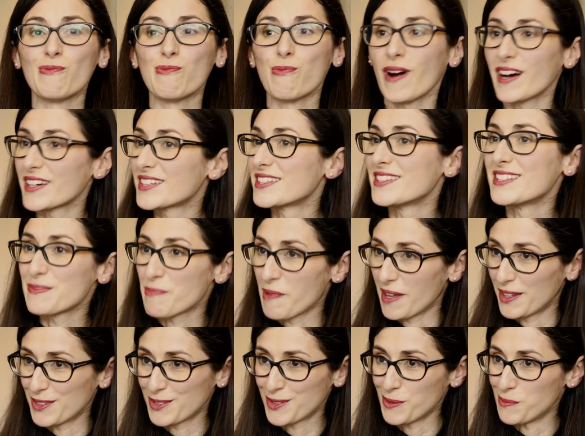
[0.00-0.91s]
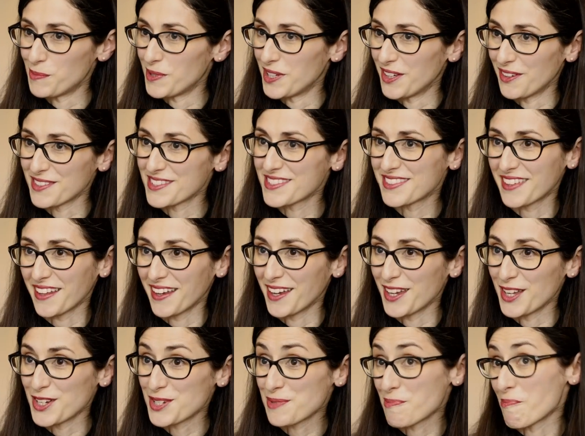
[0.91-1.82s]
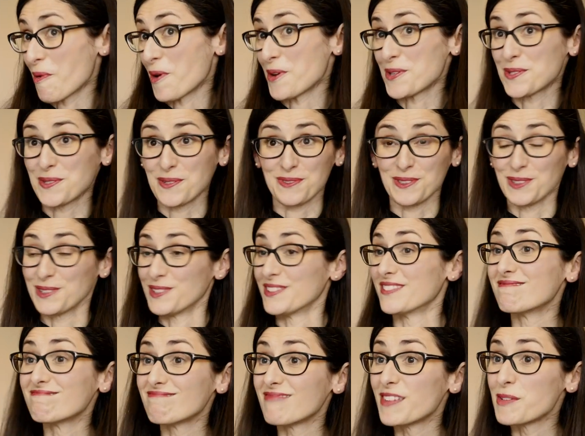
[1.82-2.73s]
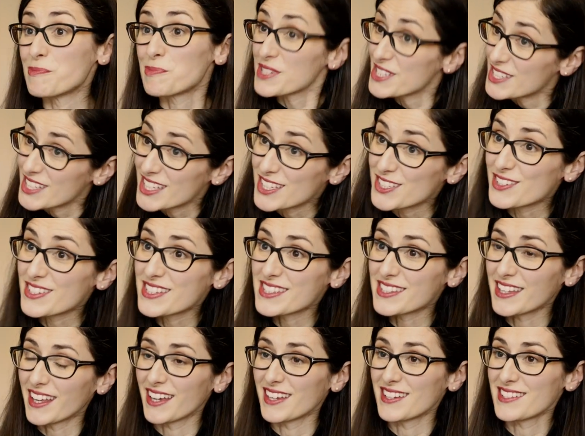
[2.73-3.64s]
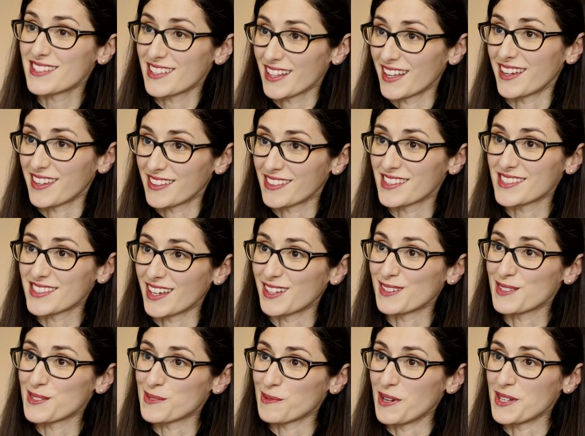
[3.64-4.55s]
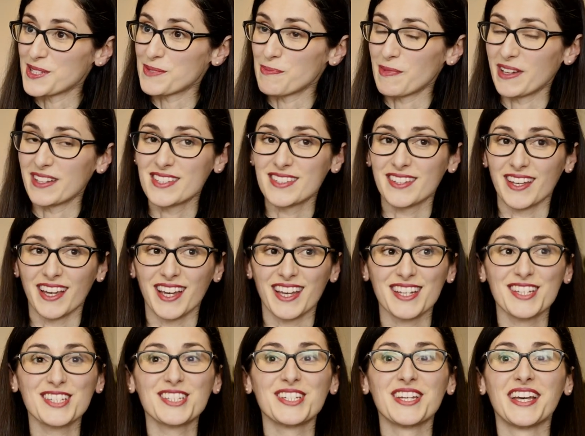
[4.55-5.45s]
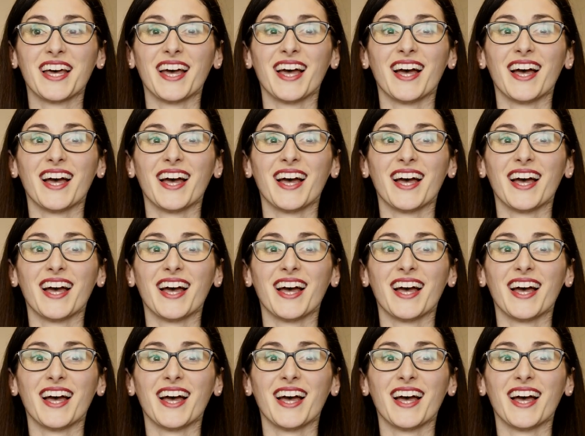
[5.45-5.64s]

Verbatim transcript: What is meant to be on stage, most of all, a prestigious stage like the Sadler's Wells main stage.